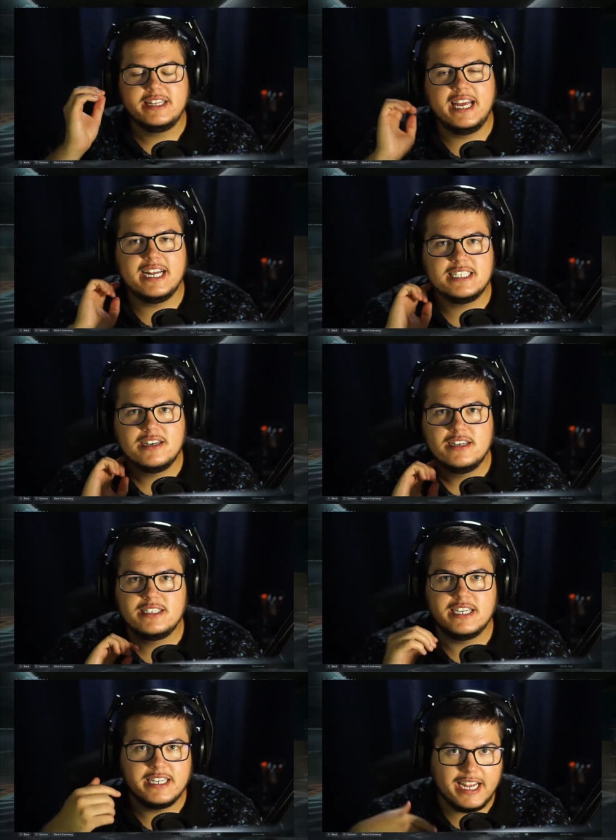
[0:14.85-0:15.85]
that
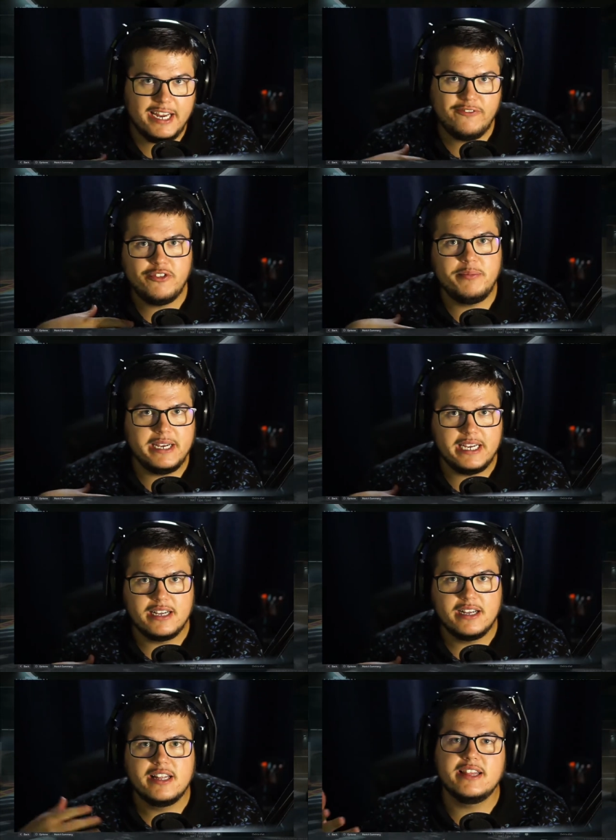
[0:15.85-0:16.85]
tonight for
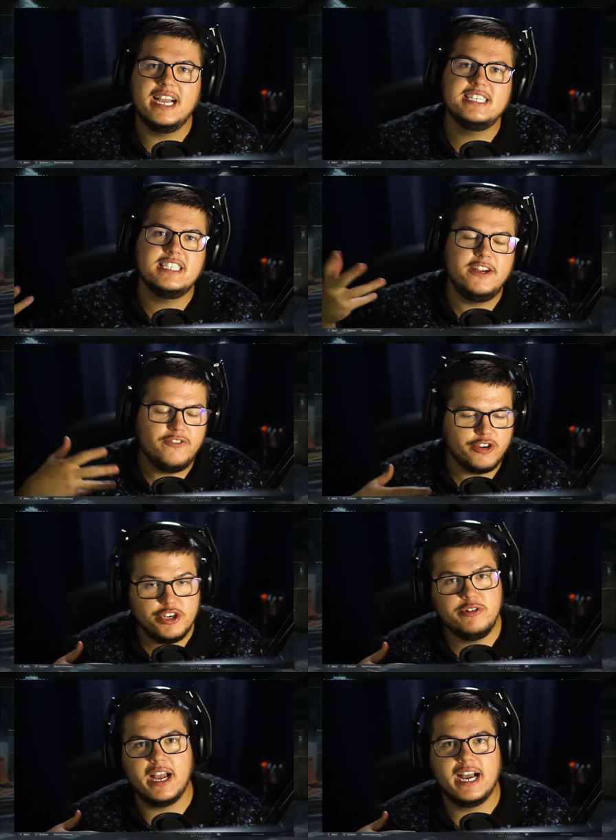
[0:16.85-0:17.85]
me, last night for
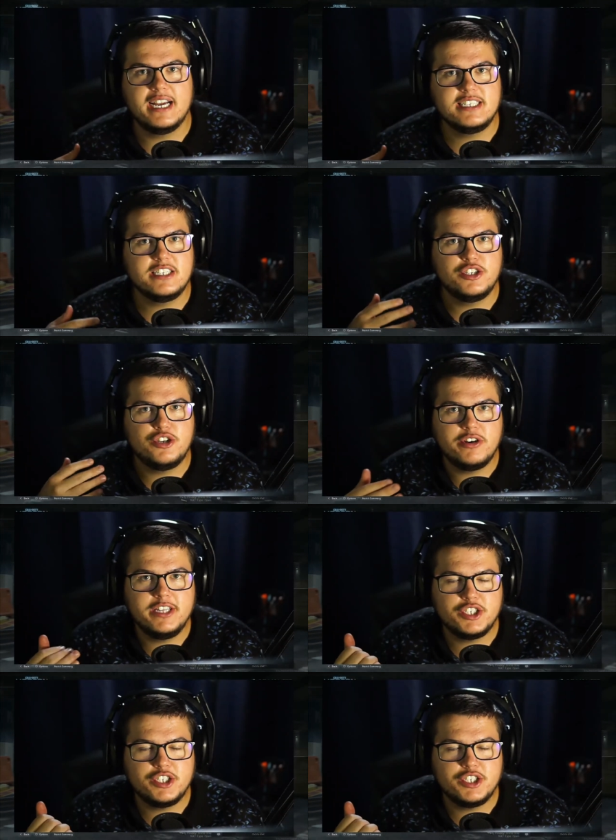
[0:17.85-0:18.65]
you guys, during the